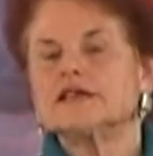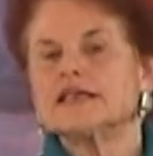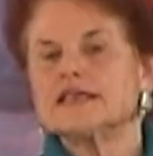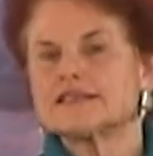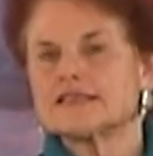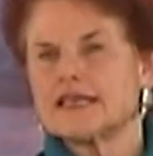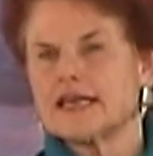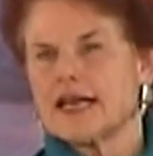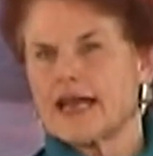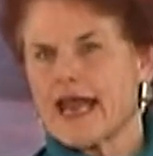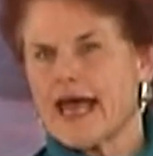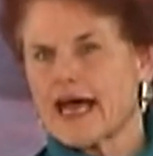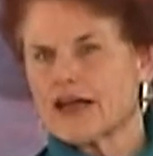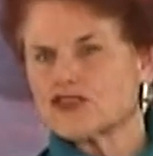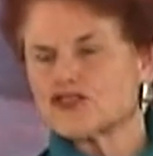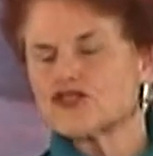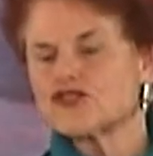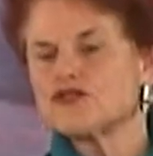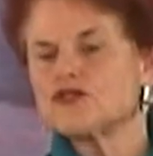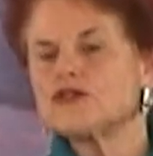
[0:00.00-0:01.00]
is a
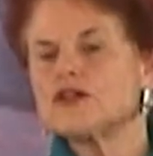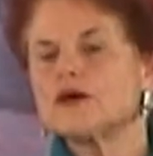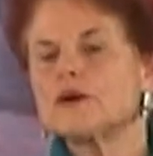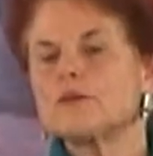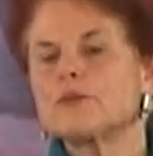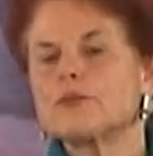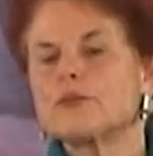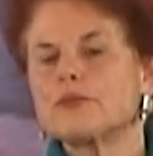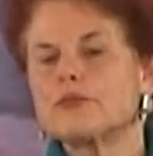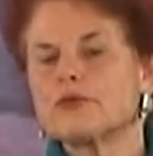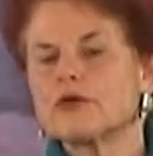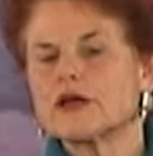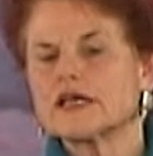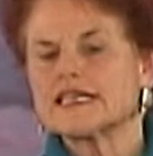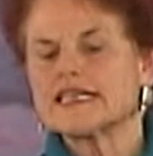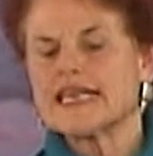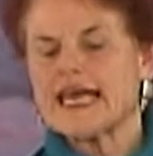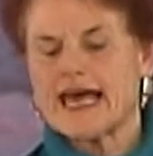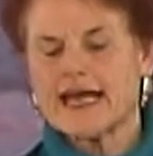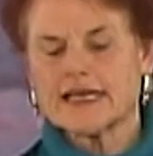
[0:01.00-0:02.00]
natural
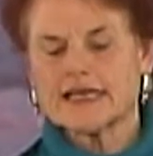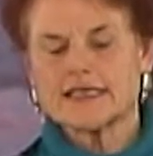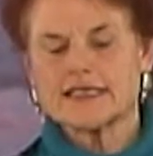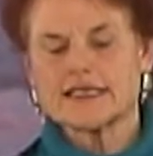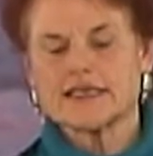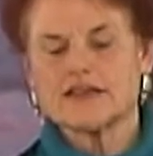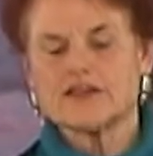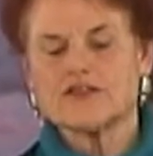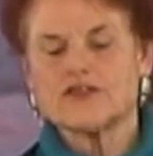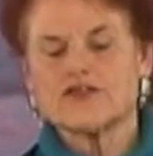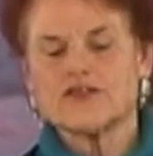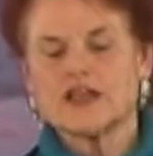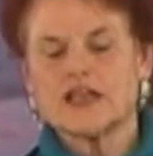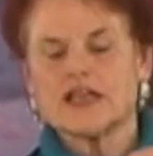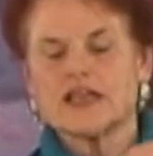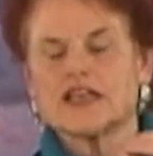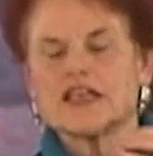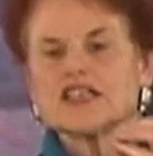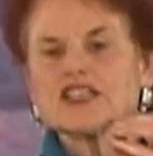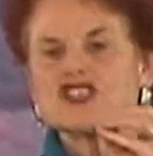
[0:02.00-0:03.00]
protective
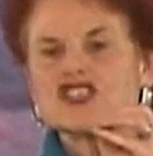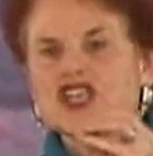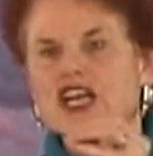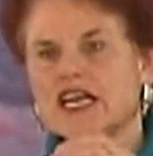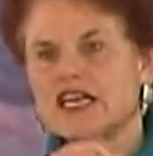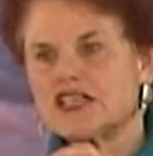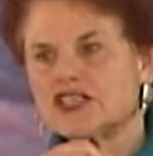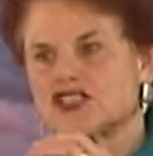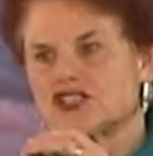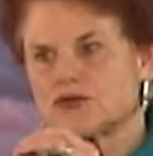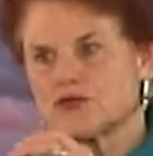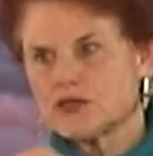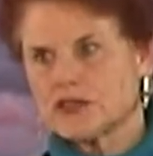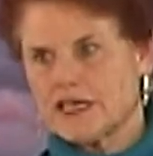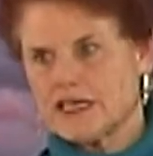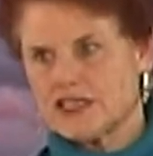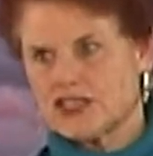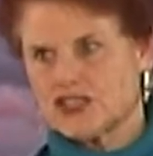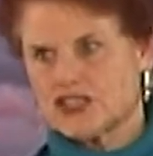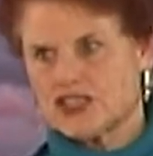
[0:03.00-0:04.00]
change in
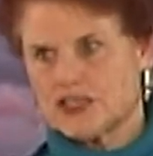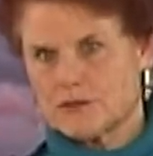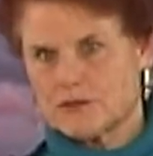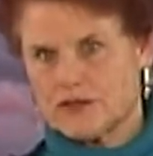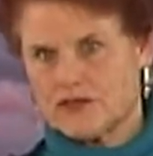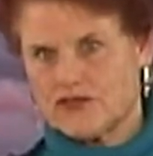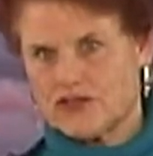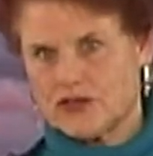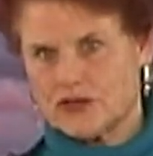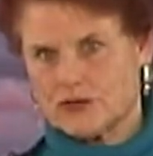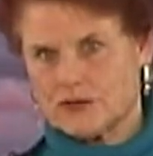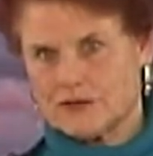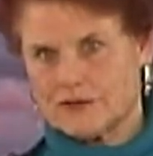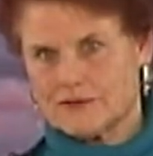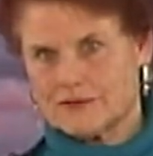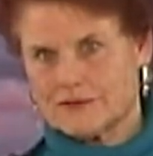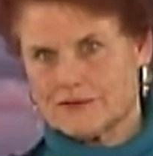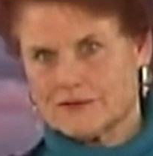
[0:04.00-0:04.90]
relationship to food